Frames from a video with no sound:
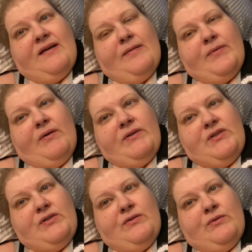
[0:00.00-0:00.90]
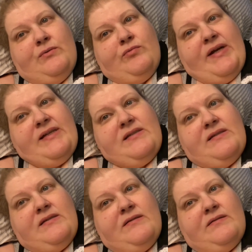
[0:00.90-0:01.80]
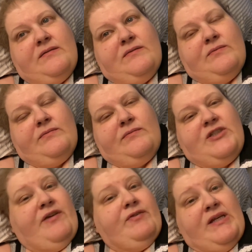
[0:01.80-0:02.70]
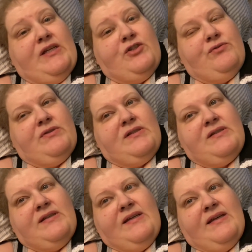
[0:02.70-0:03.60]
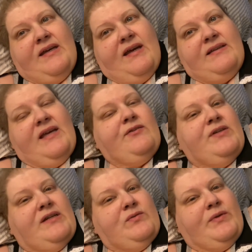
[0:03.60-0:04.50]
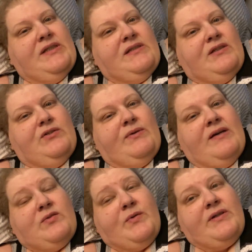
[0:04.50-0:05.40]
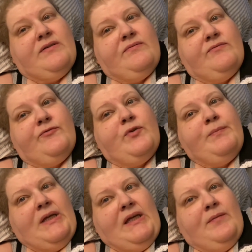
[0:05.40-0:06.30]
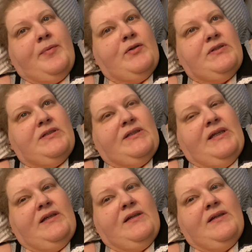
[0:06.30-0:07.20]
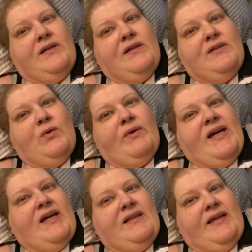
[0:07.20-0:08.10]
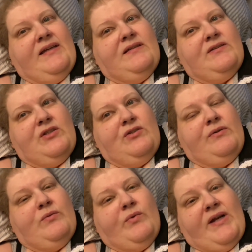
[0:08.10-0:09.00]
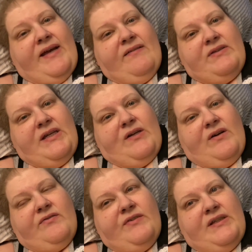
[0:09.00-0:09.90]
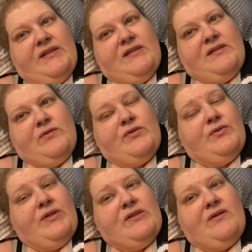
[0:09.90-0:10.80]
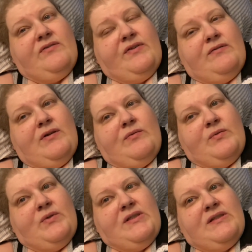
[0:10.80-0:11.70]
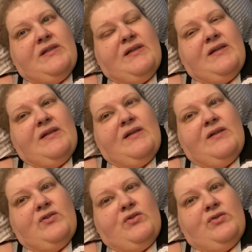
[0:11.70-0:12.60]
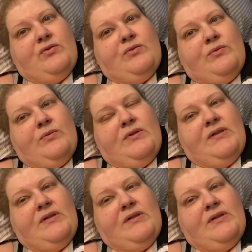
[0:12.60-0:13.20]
I'm going to rest whichever day he chooses. And the other day is when he's going to do housework. For me personally, the way I like to do it when I have a day off is, or two days off in a row, was to